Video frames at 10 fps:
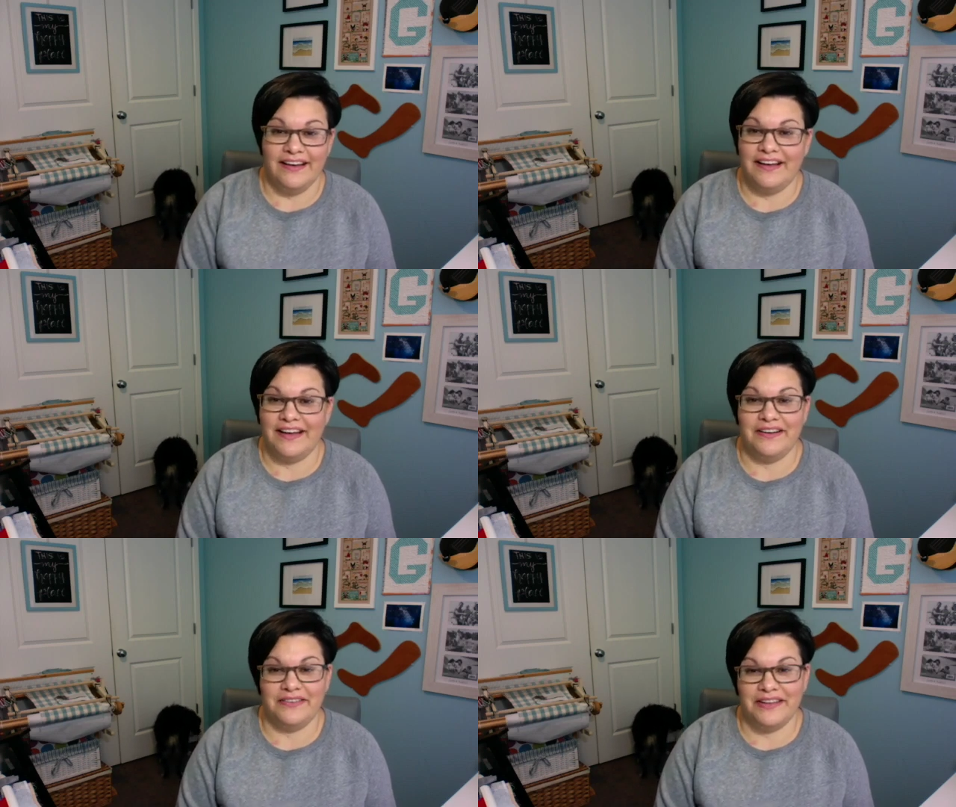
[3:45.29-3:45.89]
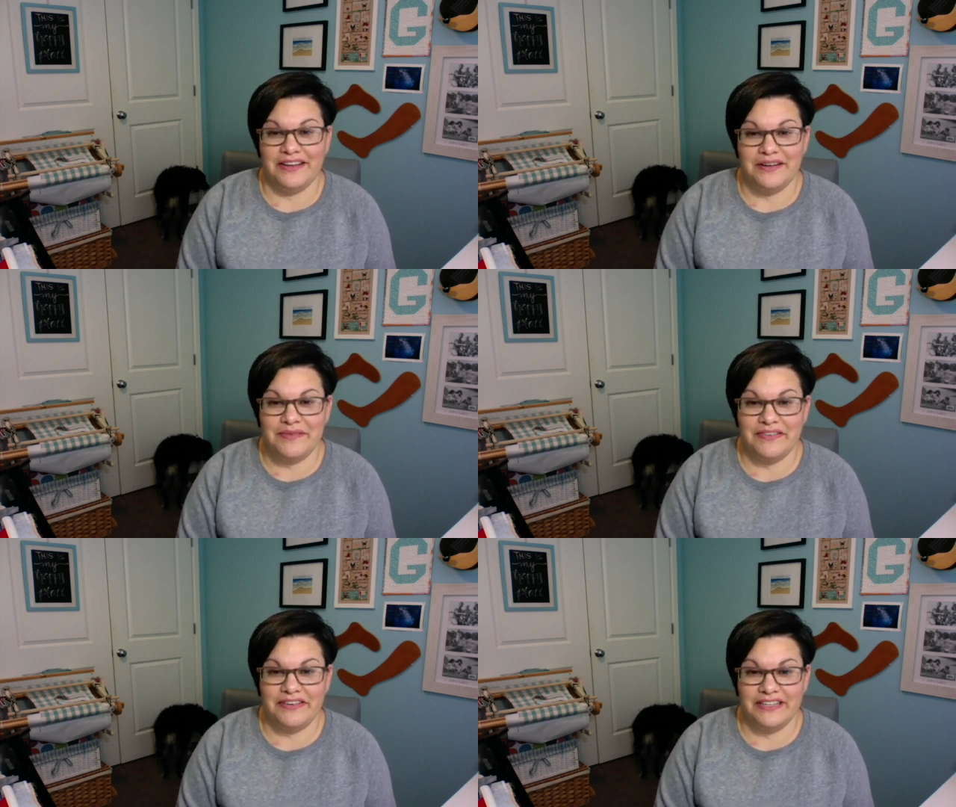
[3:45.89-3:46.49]
I don't think I'm
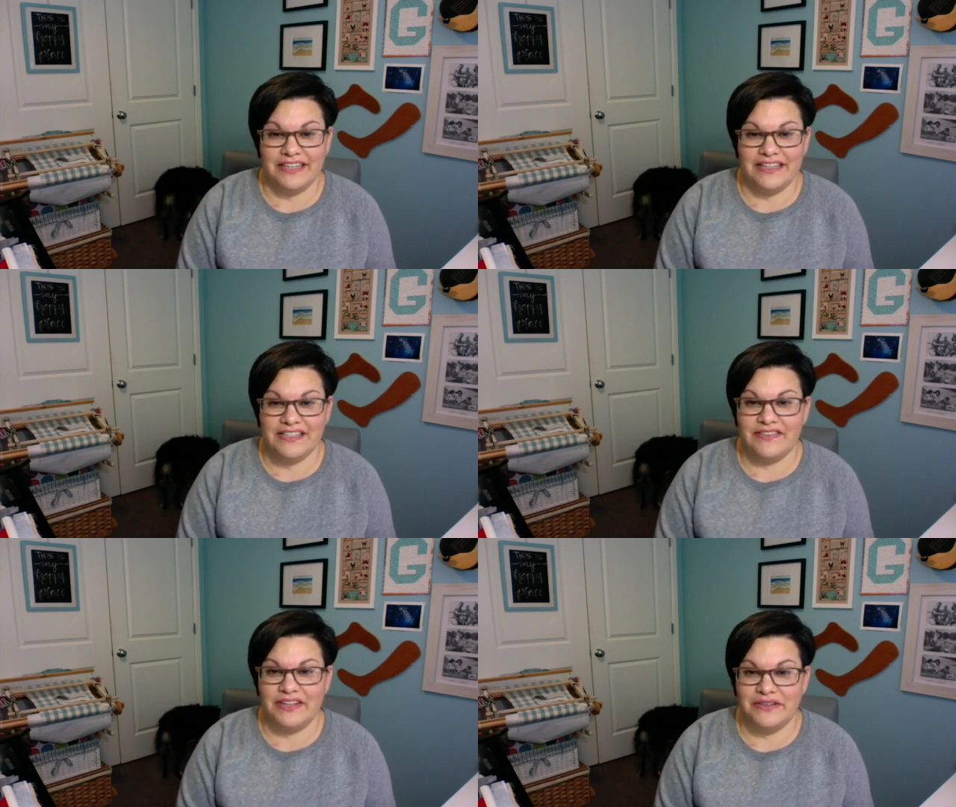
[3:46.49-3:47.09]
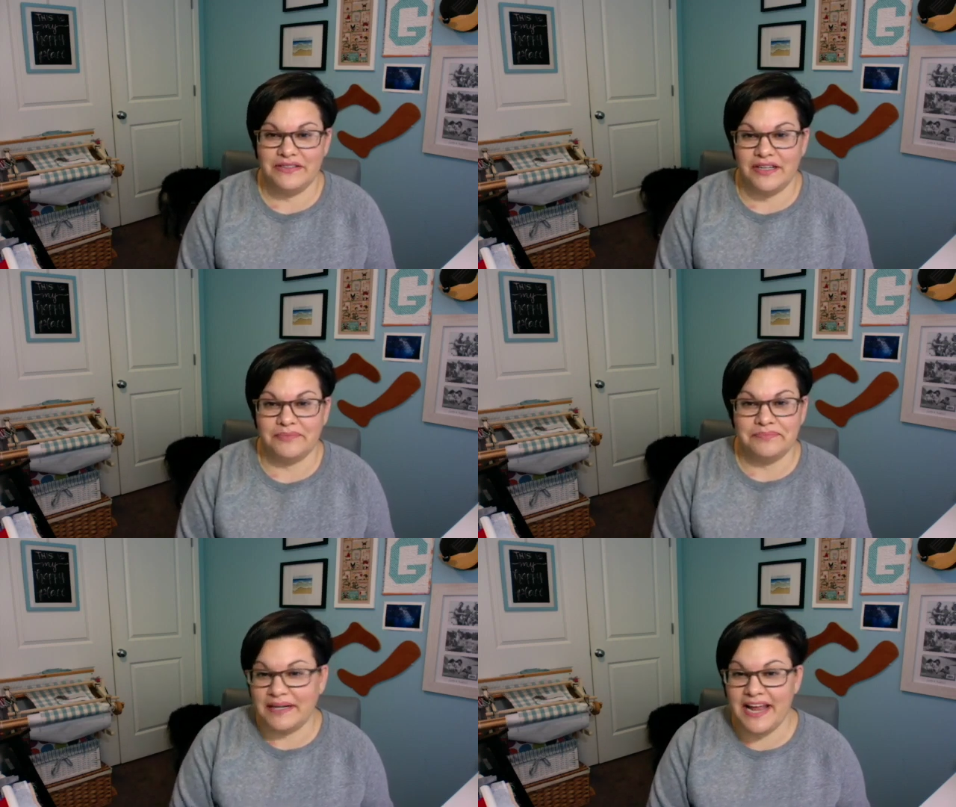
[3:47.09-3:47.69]
ever going to get this video done.
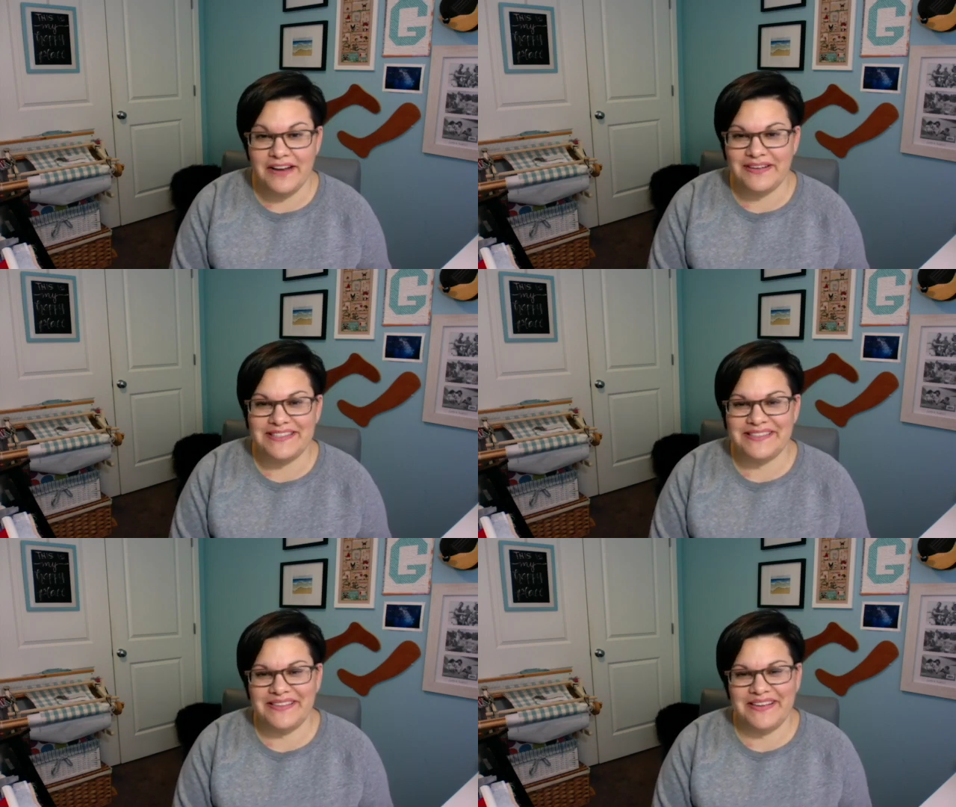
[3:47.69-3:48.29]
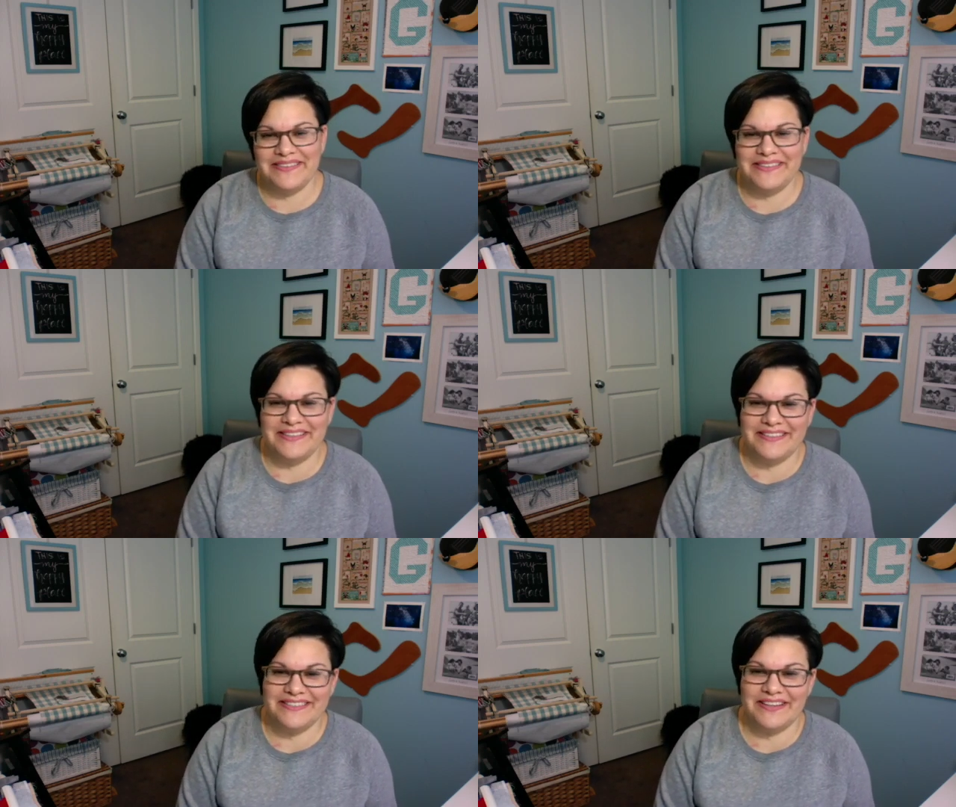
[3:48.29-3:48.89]
But anyways, so those are
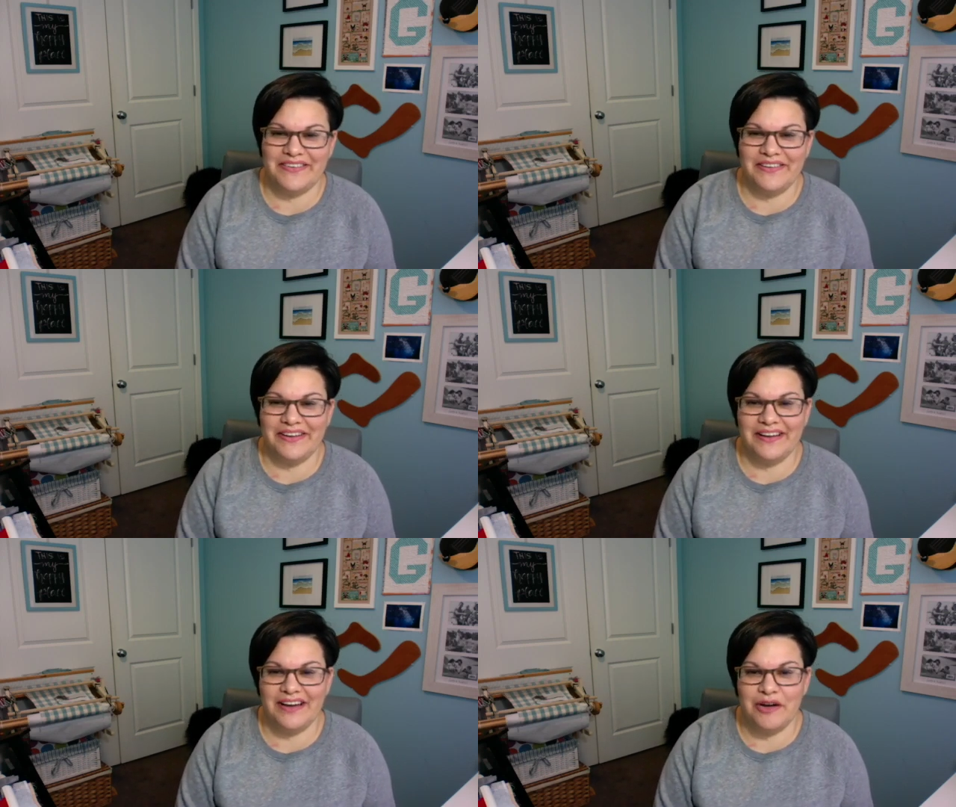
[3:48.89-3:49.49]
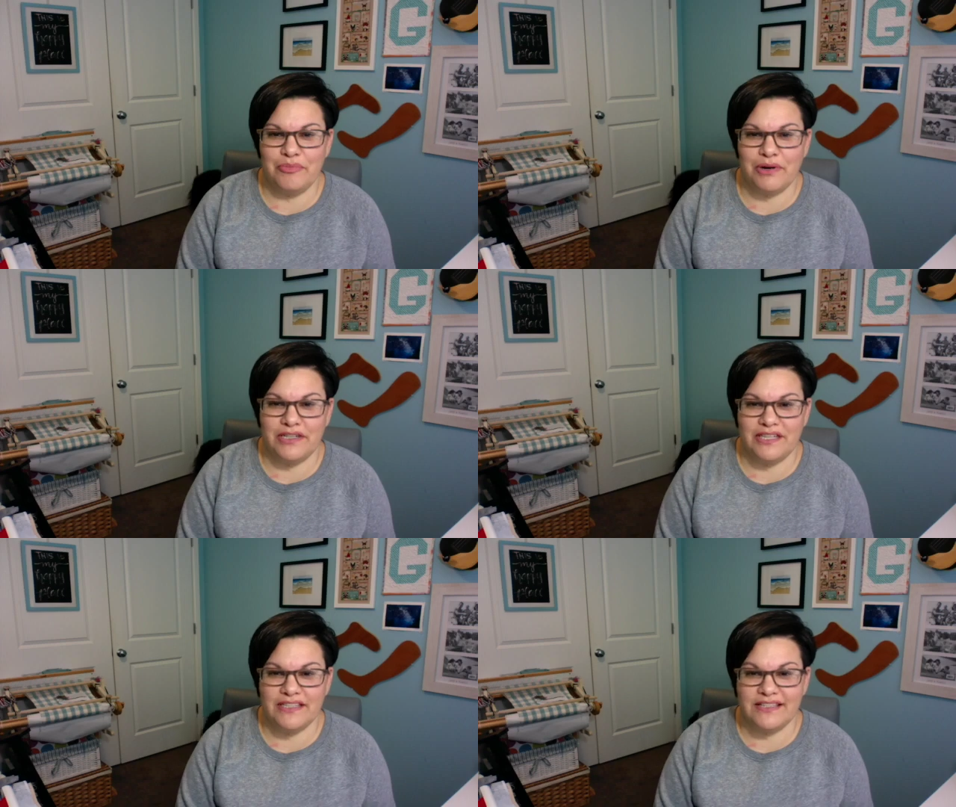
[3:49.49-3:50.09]
the sewing
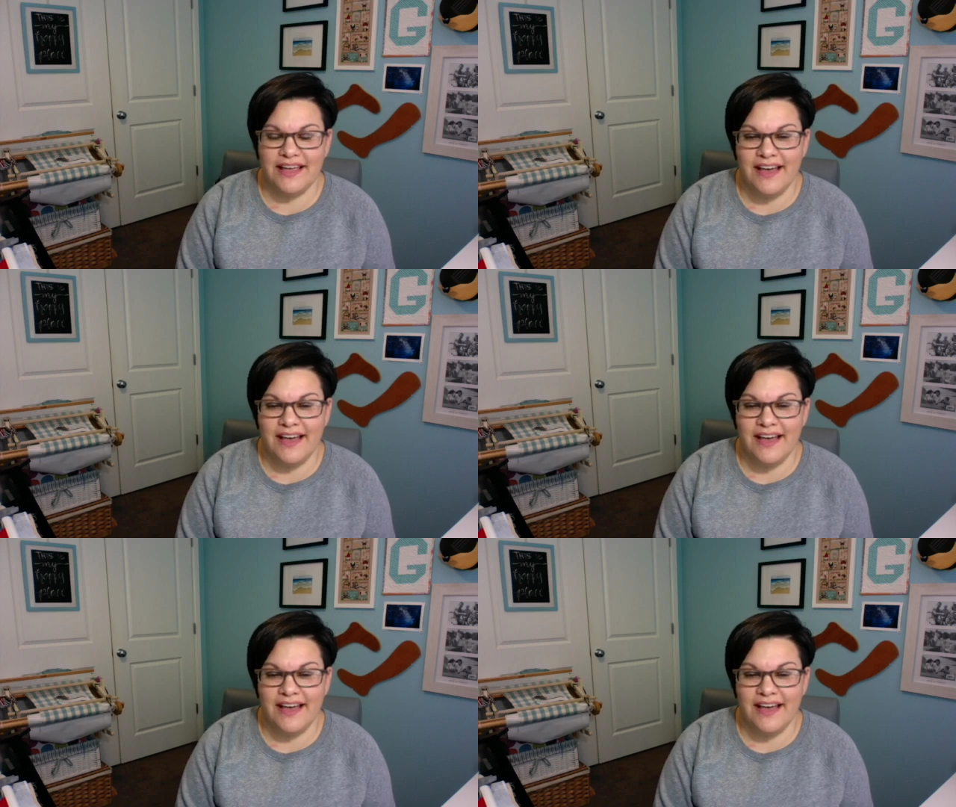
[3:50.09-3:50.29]
projects.